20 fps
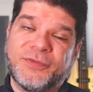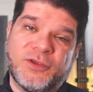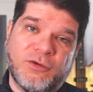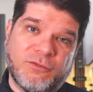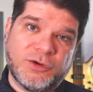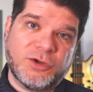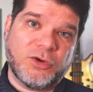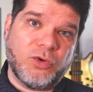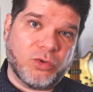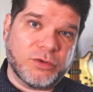
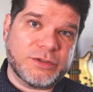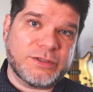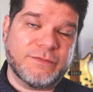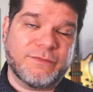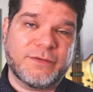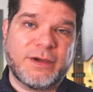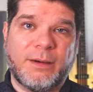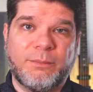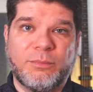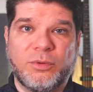over the course
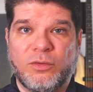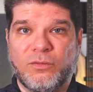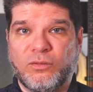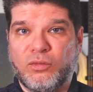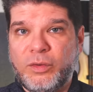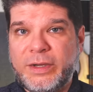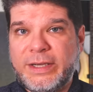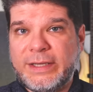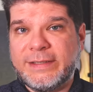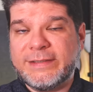of a couple of
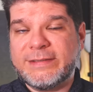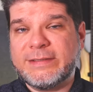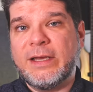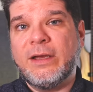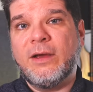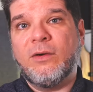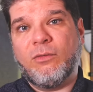weeks